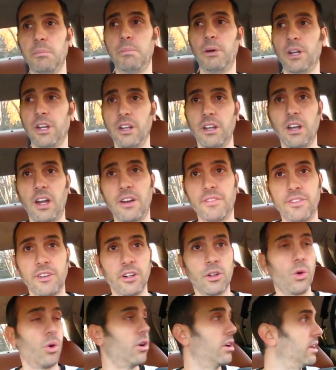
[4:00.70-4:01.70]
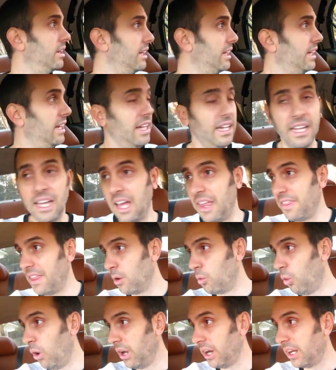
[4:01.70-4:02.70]
put in an offer accordingly, and
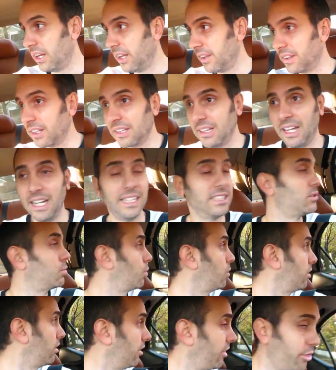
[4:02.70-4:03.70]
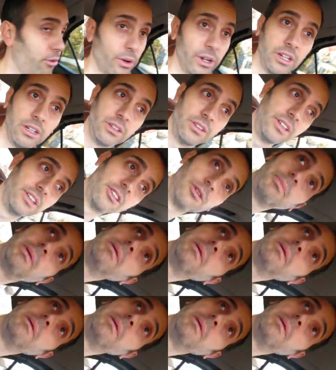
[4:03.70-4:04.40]
they won it, and the clients were thrilled. These are